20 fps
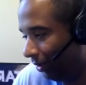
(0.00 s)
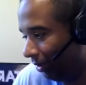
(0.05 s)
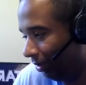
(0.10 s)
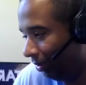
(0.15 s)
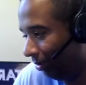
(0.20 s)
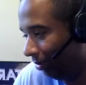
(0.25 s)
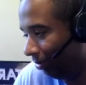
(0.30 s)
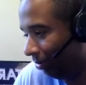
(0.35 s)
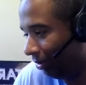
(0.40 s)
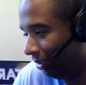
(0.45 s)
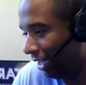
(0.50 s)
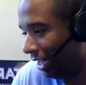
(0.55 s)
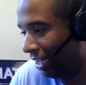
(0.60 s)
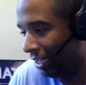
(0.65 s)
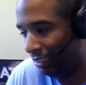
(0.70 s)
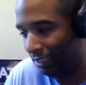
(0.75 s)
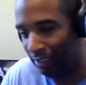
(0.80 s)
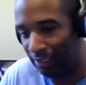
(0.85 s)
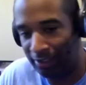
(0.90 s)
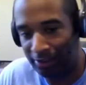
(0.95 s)

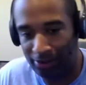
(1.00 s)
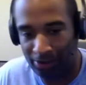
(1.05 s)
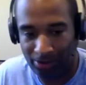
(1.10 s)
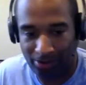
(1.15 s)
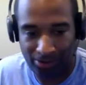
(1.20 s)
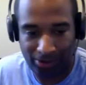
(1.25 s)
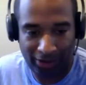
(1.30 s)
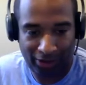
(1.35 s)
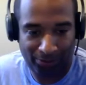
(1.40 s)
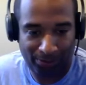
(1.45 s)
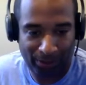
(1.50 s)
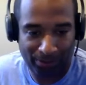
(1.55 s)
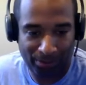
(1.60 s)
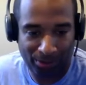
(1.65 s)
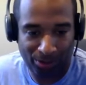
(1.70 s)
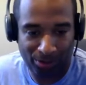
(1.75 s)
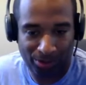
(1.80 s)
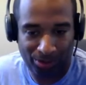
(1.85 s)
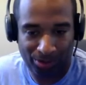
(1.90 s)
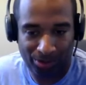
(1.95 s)
Scotty. These
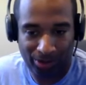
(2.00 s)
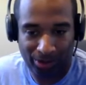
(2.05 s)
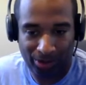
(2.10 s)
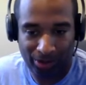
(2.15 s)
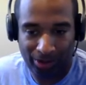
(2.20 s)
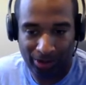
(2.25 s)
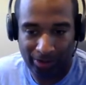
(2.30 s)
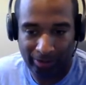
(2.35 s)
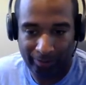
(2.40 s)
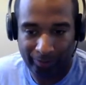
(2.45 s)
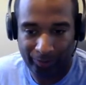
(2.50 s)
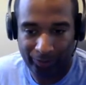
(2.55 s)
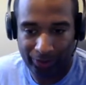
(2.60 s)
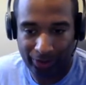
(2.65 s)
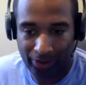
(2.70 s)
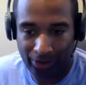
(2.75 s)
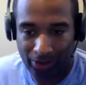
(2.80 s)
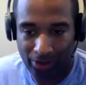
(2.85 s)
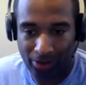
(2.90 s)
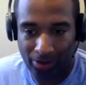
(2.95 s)
people,
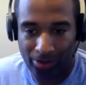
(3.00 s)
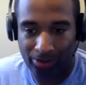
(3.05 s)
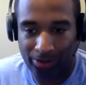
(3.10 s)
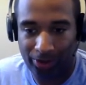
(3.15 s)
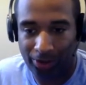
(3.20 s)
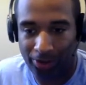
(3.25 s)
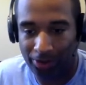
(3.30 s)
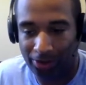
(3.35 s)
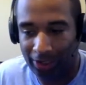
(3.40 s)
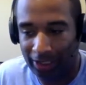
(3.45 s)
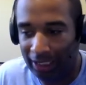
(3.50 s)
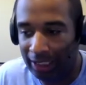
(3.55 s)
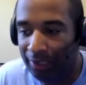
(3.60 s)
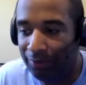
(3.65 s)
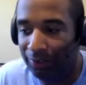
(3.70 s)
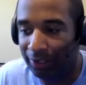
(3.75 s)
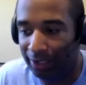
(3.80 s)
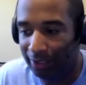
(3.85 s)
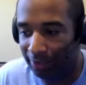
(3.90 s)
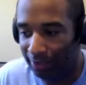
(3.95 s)
they're
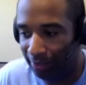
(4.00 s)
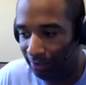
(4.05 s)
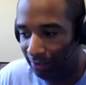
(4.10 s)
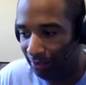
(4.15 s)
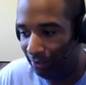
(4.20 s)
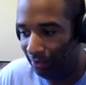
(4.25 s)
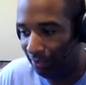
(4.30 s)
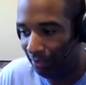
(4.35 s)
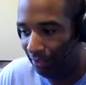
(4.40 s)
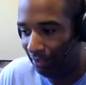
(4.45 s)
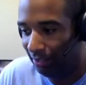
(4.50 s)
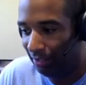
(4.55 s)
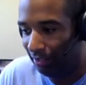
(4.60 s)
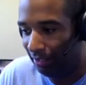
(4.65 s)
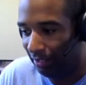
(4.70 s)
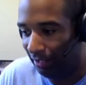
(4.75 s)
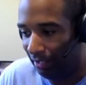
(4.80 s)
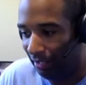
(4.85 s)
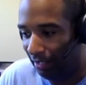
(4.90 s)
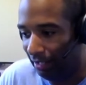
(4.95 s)
leaving,
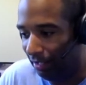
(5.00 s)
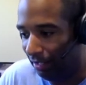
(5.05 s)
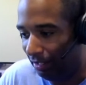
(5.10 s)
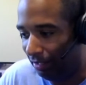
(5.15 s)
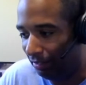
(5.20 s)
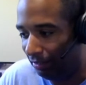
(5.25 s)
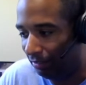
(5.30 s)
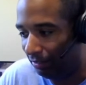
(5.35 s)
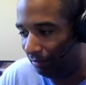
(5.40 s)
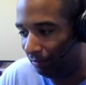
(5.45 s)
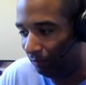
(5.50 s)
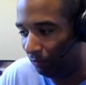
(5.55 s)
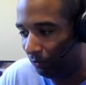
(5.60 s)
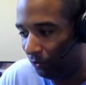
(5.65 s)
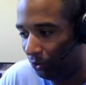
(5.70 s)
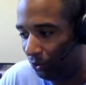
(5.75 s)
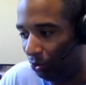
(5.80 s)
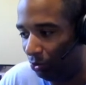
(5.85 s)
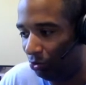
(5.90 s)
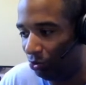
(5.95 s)
and
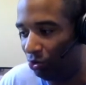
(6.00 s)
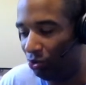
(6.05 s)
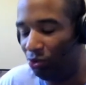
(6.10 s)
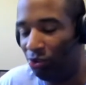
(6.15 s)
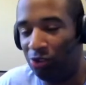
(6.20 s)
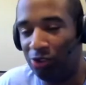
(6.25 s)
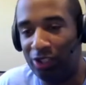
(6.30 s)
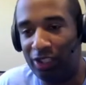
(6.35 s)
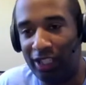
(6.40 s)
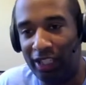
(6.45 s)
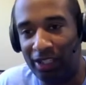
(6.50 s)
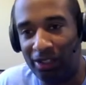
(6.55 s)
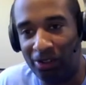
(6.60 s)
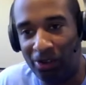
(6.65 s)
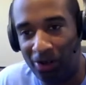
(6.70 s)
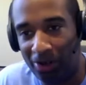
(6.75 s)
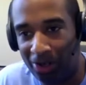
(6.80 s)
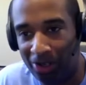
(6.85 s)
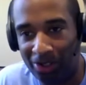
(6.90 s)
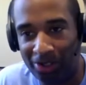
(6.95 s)
so it just started getting
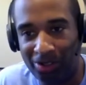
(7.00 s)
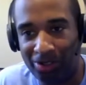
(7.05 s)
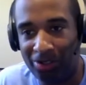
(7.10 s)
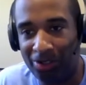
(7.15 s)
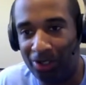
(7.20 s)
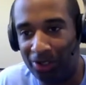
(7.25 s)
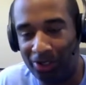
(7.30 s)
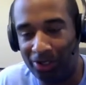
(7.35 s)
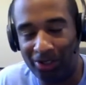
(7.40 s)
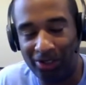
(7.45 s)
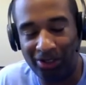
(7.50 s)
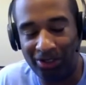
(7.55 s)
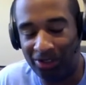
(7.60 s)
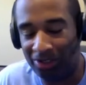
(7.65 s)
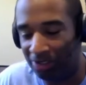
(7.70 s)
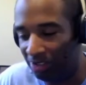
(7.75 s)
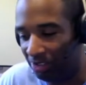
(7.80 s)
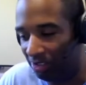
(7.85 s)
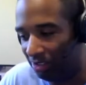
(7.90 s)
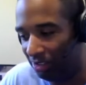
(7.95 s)
harder and harder and
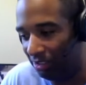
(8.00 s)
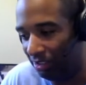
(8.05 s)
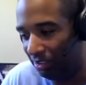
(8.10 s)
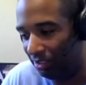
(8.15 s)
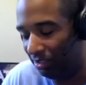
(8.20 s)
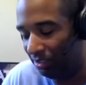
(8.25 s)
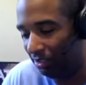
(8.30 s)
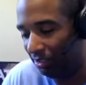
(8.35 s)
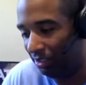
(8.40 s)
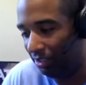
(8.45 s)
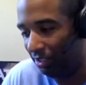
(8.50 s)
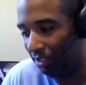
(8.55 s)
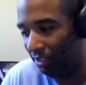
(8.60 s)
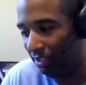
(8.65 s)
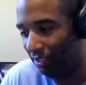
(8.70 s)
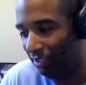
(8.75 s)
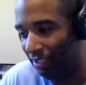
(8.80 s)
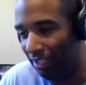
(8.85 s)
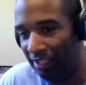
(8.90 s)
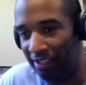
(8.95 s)
harder, and
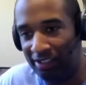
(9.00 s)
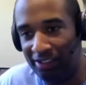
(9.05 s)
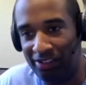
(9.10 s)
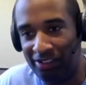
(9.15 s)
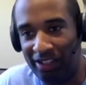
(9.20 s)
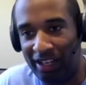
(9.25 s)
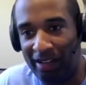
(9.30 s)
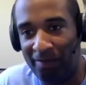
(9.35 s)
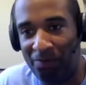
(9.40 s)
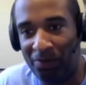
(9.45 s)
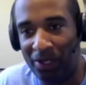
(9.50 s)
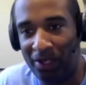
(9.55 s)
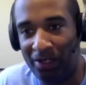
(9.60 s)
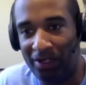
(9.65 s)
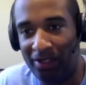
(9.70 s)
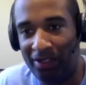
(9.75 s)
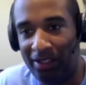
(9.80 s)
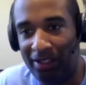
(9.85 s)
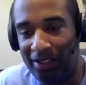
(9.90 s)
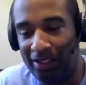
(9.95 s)
getting the job done,
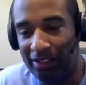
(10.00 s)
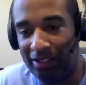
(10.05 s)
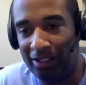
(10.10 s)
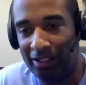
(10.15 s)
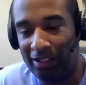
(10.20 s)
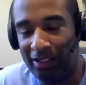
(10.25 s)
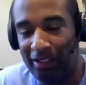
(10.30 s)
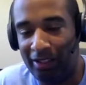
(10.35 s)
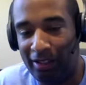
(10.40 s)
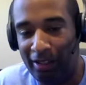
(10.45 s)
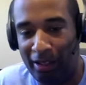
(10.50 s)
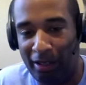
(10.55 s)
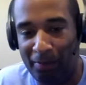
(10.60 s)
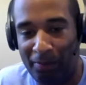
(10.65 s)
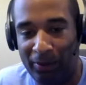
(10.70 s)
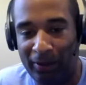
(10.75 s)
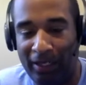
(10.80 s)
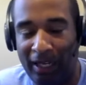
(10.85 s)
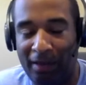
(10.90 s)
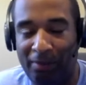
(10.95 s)
and it
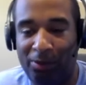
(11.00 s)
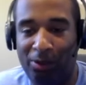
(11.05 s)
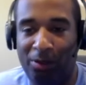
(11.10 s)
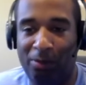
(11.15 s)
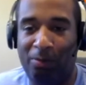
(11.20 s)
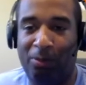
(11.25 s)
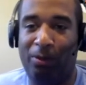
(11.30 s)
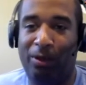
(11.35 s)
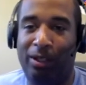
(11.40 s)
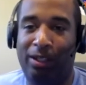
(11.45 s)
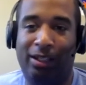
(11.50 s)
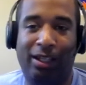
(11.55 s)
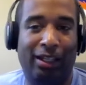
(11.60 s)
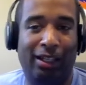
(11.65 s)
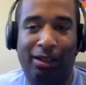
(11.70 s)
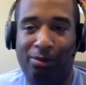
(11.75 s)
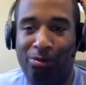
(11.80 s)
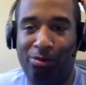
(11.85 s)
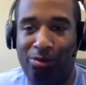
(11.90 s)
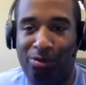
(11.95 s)
became to the point that I
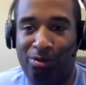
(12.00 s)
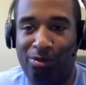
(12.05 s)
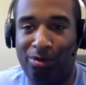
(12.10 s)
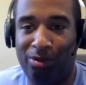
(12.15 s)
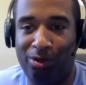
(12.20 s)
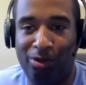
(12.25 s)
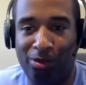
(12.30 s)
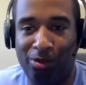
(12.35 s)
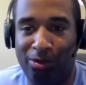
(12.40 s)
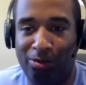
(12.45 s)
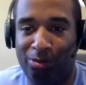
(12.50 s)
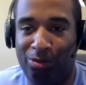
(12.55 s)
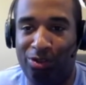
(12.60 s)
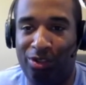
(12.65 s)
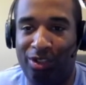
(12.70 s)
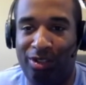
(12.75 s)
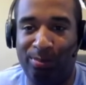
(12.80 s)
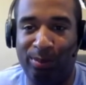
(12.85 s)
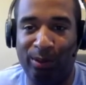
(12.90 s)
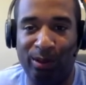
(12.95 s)
was, was just
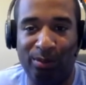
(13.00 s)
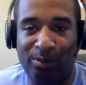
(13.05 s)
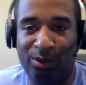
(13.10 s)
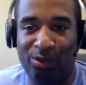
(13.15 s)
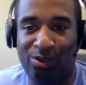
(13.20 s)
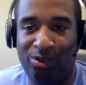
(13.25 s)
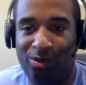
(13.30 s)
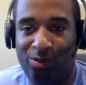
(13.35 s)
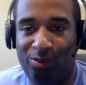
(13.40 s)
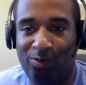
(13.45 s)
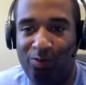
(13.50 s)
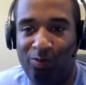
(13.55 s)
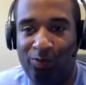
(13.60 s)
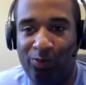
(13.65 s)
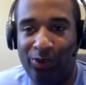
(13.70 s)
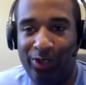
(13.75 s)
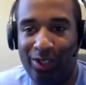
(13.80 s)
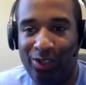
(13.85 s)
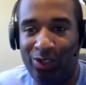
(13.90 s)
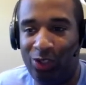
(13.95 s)
pretty much
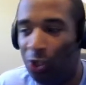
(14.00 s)
too